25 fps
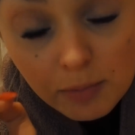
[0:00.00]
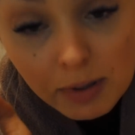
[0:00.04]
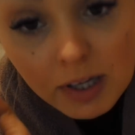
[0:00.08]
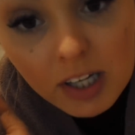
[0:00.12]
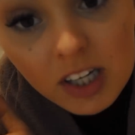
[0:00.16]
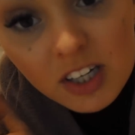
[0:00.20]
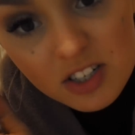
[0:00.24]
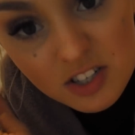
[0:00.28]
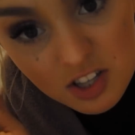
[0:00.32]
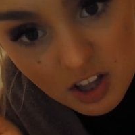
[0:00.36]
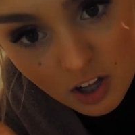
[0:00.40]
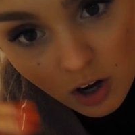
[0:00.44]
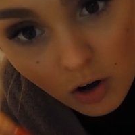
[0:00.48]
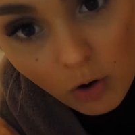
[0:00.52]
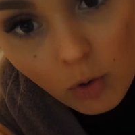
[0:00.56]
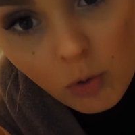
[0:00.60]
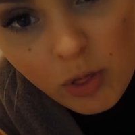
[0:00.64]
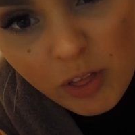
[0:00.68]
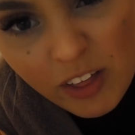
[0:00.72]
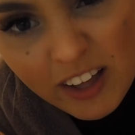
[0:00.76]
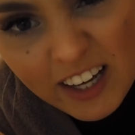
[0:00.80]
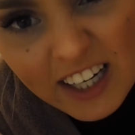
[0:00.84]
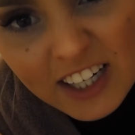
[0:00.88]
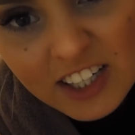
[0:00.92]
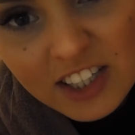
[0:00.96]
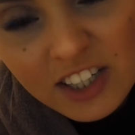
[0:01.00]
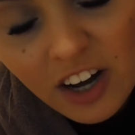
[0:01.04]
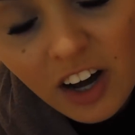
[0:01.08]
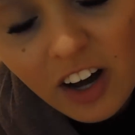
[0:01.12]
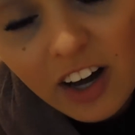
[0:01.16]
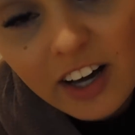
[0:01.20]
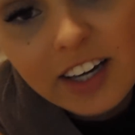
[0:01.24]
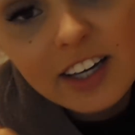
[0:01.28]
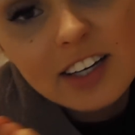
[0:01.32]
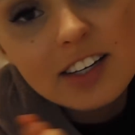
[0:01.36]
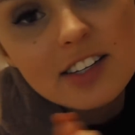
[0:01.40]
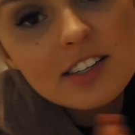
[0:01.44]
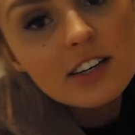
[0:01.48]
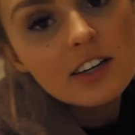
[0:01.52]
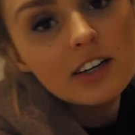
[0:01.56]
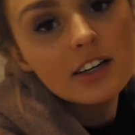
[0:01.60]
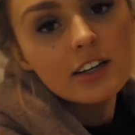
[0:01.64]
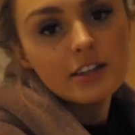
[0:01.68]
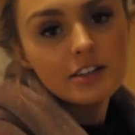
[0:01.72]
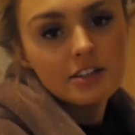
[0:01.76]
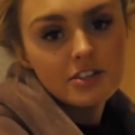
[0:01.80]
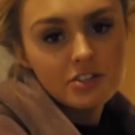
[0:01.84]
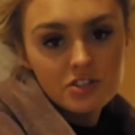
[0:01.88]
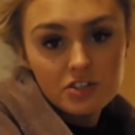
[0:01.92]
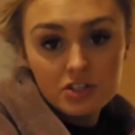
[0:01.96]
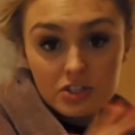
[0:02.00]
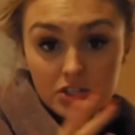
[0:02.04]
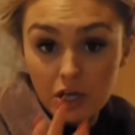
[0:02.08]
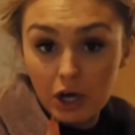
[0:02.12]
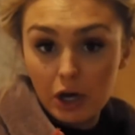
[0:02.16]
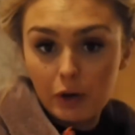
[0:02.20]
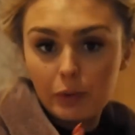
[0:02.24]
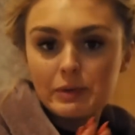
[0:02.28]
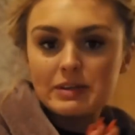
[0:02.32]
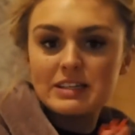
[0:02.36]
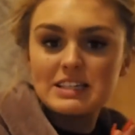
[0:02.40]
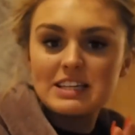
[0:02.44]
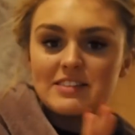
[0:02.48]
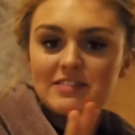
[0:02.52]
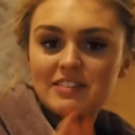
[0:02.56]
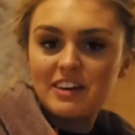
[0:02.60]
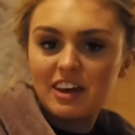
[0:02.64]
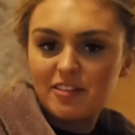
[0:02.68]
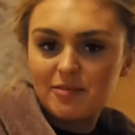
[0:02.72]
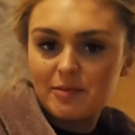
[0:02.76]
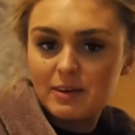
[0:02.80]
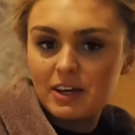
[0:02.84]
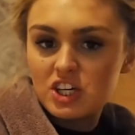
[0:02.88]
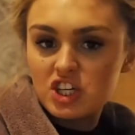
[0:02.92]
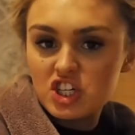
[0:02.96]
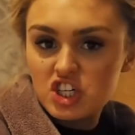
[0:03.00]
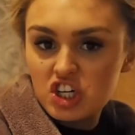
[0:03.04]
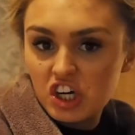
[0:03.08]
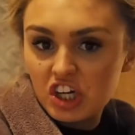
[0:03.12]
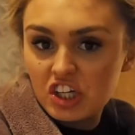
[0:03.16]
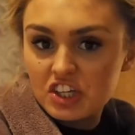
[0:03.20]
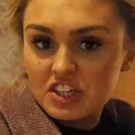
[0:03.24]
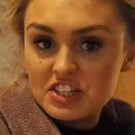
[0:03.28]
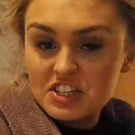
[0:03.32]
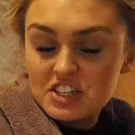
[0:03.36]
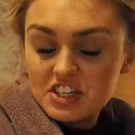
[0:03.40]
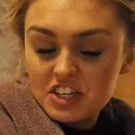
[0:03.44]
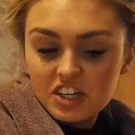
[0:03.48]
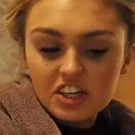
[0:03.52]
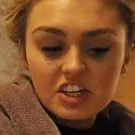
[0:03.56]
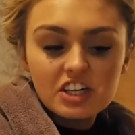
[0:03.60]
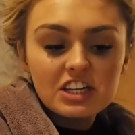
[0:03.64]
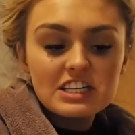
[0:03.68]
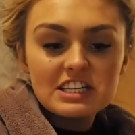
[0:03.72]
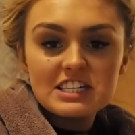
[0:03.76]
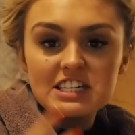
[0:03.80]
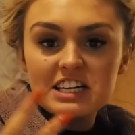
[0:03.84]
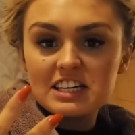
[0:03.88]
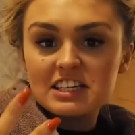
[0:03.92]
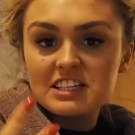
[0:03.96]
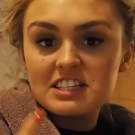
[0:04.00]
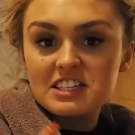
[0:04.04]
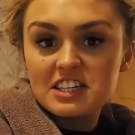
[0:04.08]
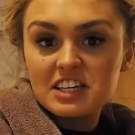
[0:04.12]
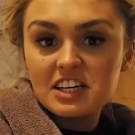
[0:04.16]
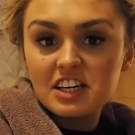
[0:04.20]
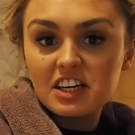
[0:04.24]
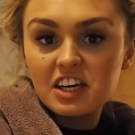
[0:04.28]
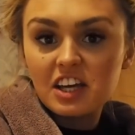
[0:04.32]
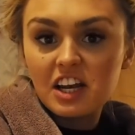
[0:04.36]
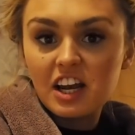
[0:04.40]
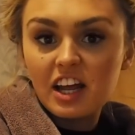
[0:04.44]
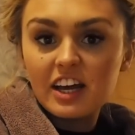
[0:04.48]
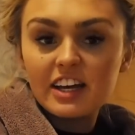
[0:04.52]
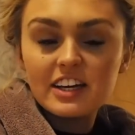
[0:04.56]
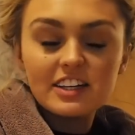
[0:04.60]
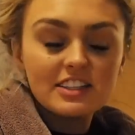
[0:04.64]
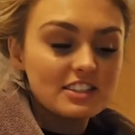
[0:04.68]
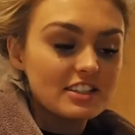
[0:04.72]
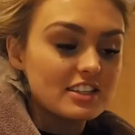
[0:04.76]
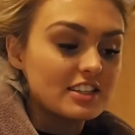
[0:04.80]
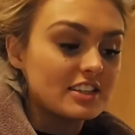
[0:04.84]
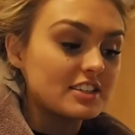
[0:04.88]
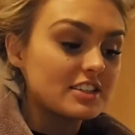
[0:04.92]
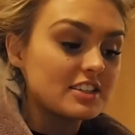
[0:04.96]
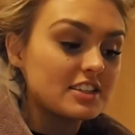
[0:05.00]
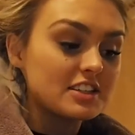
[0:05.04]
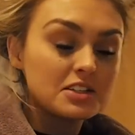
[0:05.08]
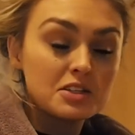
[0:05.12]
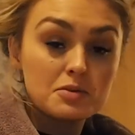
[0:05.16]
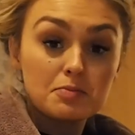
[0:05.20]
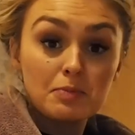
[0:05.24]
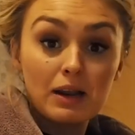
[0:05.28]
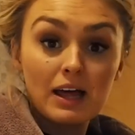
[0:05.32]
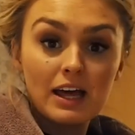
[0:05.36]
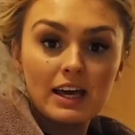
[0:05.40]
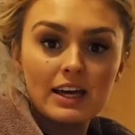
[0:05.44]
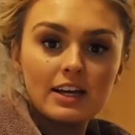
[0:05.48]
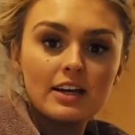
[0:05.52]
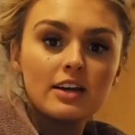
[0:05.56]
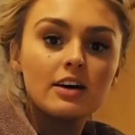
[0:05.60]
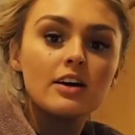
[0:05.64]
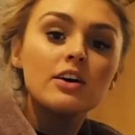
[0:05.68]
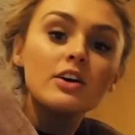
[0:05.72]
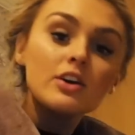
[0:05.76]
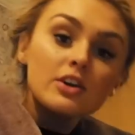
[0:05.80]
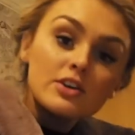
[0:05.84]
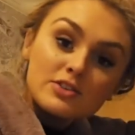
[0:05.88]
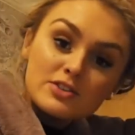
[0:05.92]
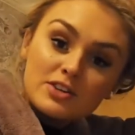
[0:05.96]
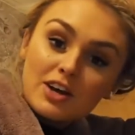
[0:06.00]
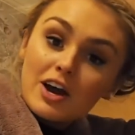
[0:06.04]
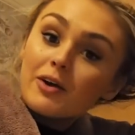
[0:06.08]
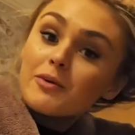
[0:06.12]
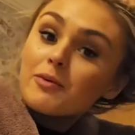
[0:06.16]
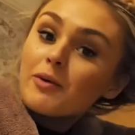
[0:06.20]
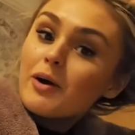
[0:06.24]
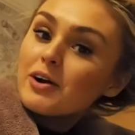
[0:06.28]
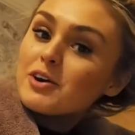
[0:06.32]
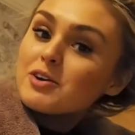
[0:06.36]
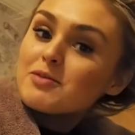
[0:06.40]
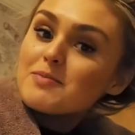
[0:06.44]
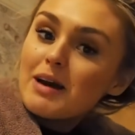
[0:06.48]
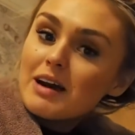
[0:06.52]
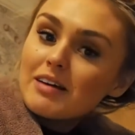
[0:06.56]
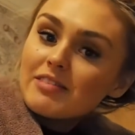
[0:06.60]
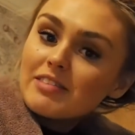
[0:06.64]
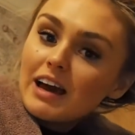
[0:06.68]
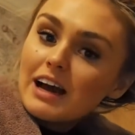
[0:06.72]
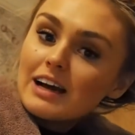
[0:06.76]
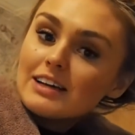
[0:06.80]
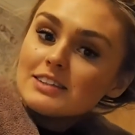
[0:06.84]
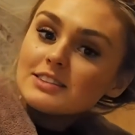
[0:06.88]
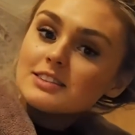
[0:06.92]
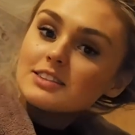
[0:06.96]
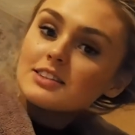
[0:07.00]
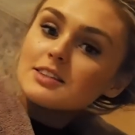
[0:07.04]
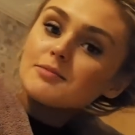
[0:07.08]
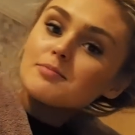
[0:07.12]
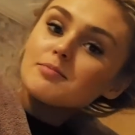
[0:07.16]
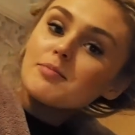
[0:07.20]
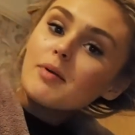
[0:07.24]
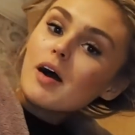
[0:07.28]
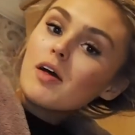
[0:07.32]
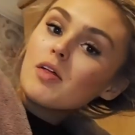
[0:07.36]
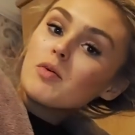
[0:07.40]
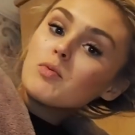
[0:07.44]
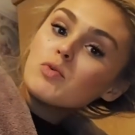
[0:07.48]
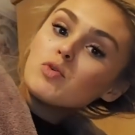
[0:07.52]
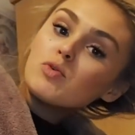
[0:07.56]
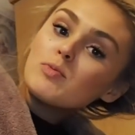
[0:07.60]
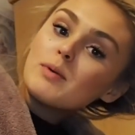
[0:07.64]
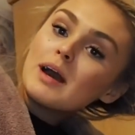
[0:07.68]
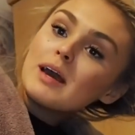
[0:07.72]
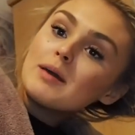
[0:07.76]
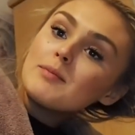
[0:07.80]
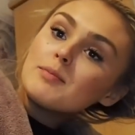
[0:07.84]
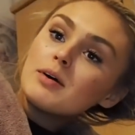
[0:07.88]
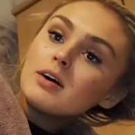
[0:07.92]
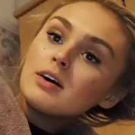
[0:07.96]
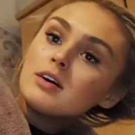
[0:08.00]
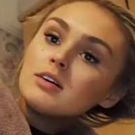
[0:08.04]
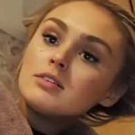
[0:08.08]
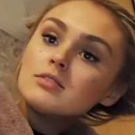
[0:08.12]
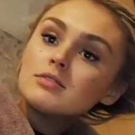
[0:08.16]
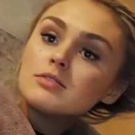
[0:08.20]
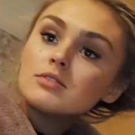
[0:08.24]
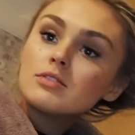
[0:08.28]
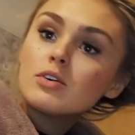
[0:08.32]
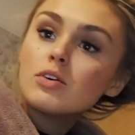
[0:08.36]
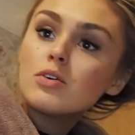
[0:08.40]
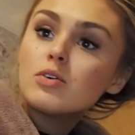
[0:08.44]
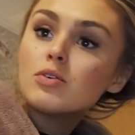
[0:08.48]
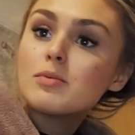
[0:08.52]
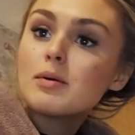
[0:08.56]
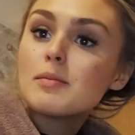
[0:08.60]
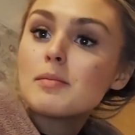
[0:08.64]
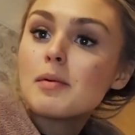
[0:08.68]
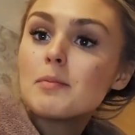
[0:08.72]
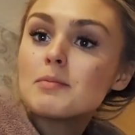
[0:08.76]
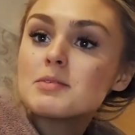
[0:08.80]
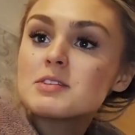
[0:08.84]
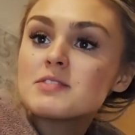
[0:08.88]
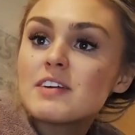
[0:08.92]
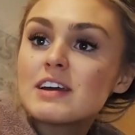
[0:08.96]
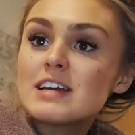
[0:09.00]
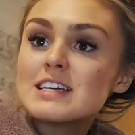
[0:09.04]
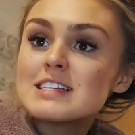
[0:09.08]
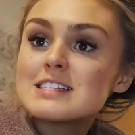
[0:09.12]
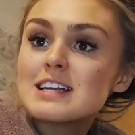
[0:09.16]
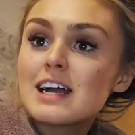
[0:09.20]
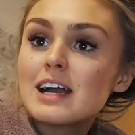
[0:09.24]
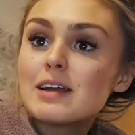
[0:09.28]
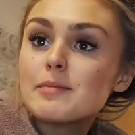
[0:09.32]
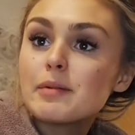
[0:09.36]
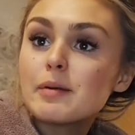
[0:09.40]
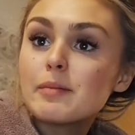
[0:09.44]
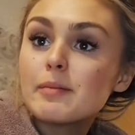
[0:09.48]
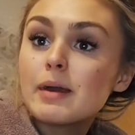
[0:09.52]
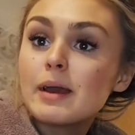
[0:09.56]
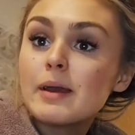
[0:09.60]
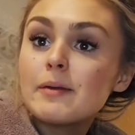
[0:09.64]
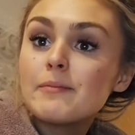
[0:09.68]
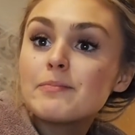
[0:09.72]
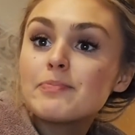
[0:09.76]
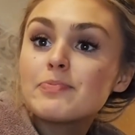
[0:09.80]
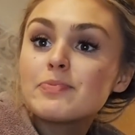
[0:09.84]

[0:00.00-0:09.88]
because the whole thing died. So, didn't even give me a chance to testiculate and explain. So, you may have guessed by the wallpaper, or my mum's FaceTiming me,